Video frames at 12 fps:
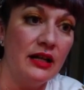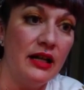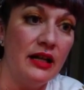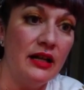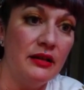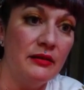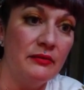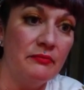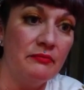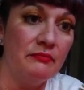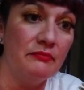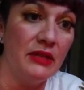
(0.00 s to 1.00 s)

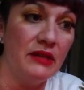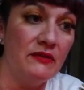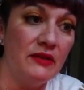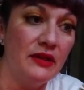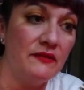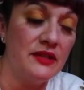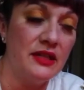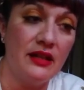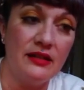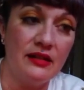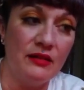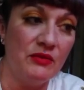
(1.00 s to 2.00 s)
Um, even if,
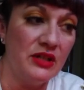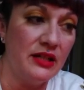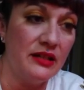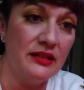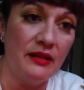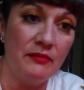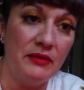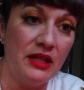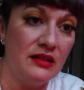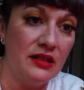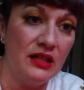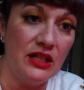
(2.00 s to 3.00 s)
say, someone did
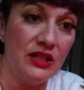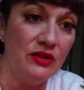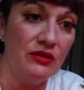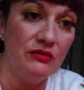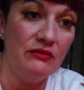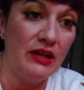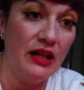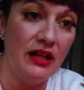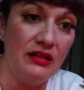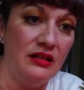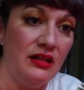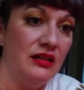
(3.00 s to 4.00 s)
something to you
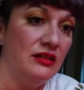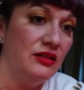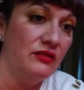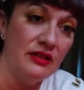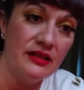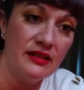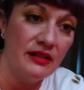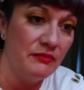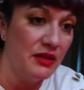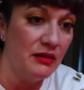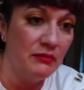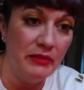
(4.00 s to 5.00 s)
and then you did
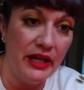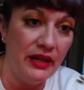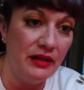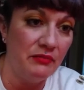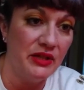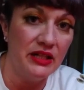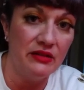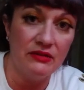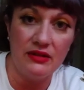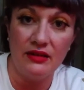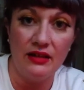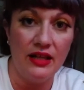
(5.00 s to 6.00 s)
something back, but it
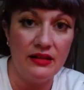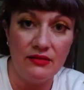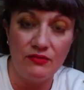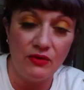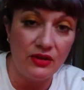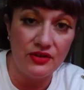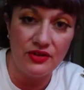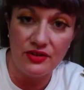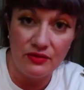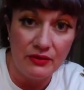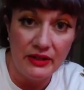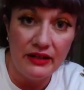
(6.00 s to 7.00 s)
was less
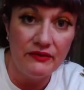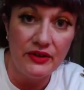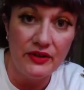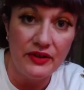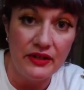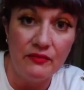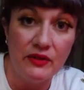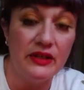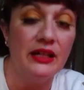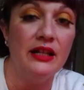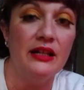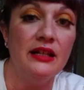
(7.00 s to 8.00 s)
worse or whatever than
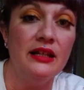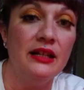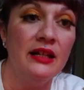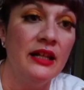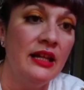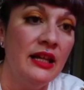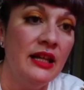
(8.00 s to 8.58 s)
what they did,